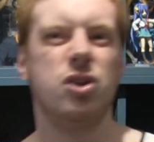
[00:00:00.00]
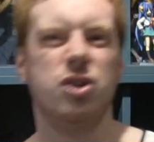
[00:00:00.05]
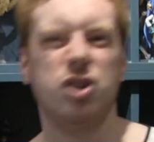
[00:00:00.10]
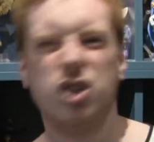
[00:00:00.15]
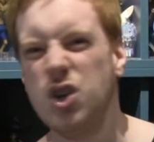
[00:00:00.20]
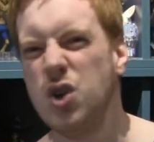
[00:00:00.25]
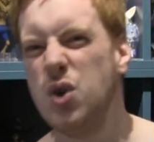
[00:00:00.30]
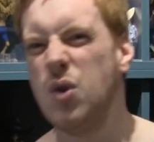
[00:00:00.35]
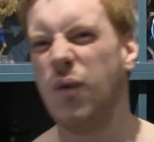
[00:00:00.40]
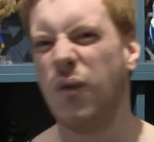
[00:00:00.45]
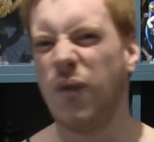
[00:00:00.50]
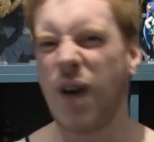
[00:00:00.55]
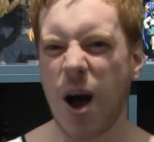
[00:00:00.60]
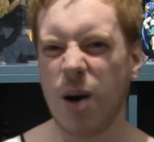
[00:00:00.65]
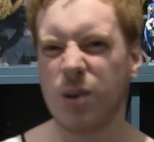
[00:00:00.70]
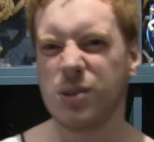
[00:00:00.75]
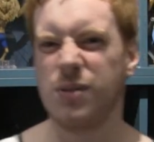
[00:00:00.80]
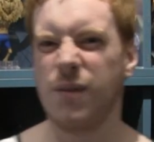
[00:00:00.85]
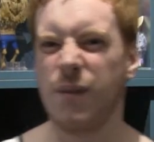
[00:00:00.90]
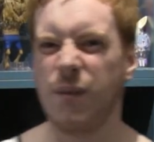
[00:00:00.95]

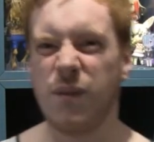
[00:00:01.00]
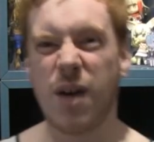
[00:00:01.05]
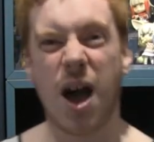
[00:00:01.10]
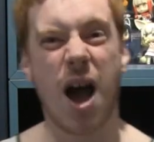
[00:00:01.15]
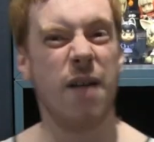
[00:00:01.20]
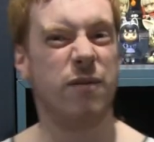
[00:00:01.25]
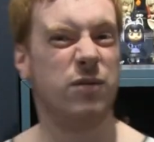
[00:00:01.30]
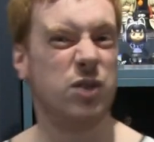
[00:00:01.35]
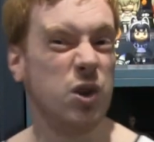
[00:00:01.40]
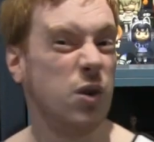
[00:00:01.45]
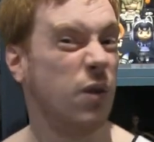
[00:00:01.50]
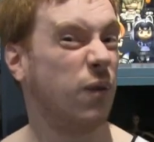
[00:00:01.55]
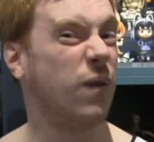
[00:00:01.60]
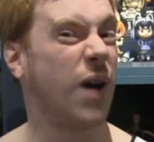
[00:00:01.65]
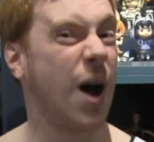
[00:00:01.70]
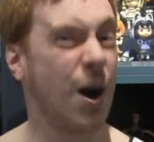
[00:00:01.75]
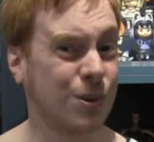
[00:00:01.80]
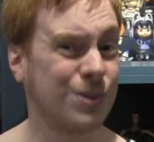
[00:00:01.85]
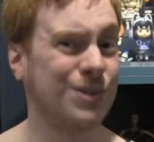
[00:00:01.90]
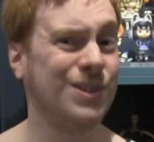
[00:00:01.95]
2005,
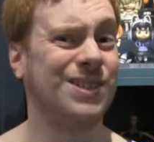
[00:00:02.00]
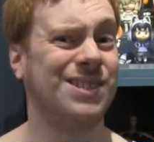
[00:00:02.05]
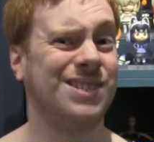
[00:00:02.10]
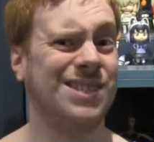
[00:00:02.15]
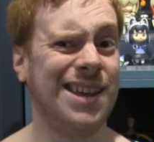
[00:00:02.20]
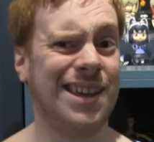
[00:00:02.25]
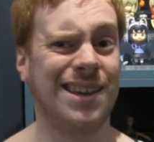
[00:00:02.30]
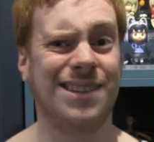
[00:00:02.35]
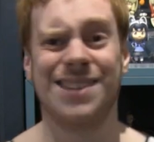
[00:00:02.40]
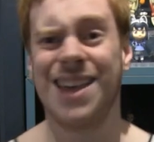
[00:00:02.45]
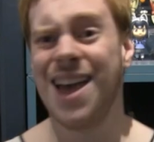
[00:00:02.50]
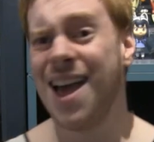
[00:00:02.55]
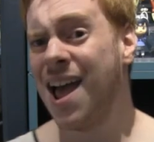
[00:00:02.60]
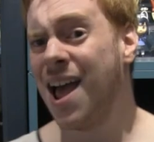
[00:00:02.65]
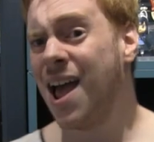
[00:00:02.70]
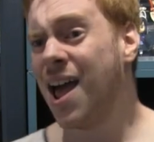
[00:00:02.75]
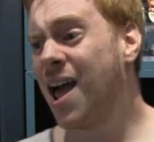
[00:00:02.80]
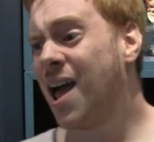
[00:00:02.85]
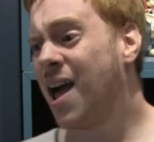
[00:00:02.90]
2006.